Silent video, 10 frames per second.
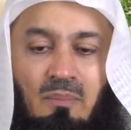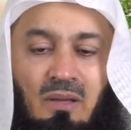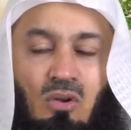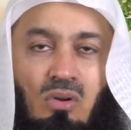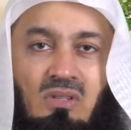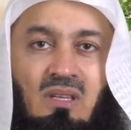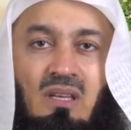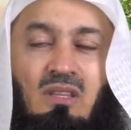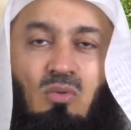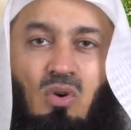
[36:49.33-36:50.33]
Because
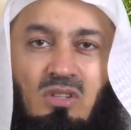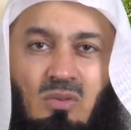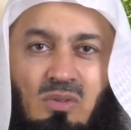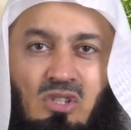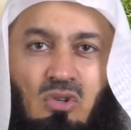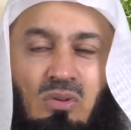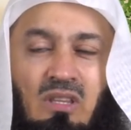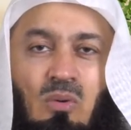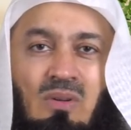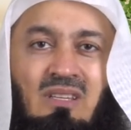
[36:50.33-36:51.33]
the water was
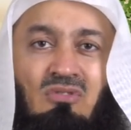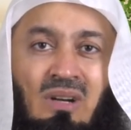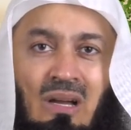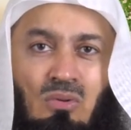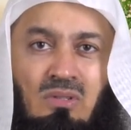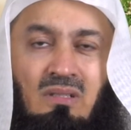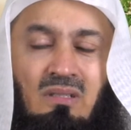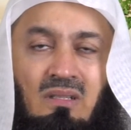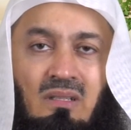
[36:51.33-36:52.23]
short, there was a drought.